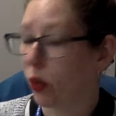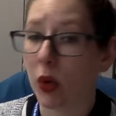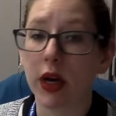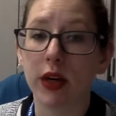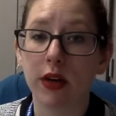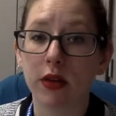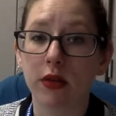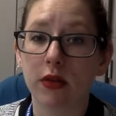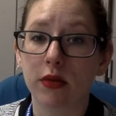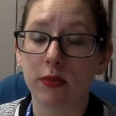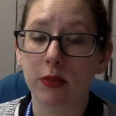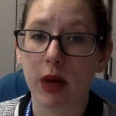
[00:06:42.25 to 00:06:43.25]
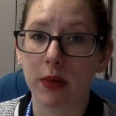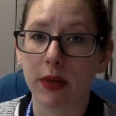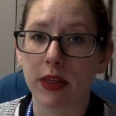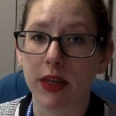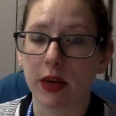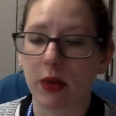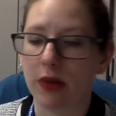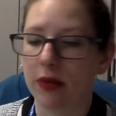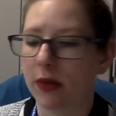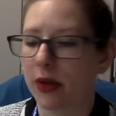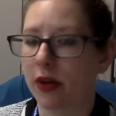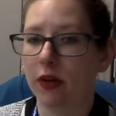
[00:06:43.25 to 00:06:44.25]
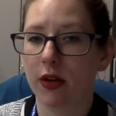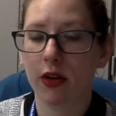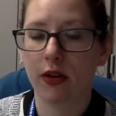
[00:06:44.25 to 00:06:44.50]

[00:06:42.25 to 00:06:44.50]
what might be taken away from you.